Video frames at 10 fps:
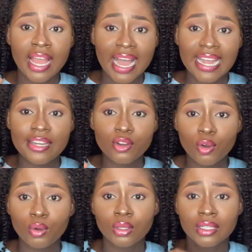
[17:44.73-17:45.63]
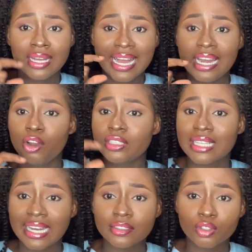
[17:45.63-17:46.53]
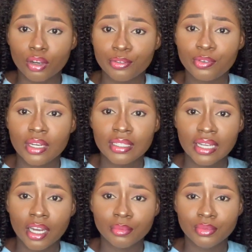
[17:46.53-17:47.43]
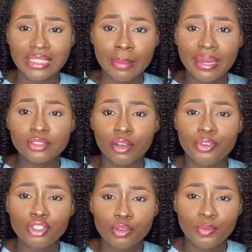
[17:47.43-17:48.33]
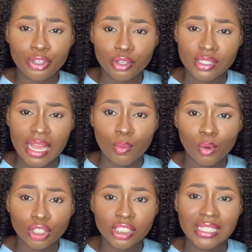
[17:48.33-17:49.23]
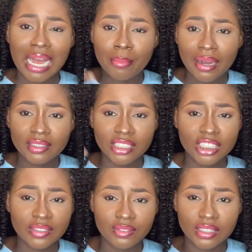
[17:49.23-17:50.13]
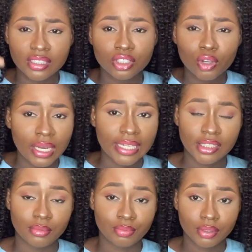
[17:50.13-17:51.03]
I know I lost count of the amount of YouTube videos I watched about the Chevening Scholarship.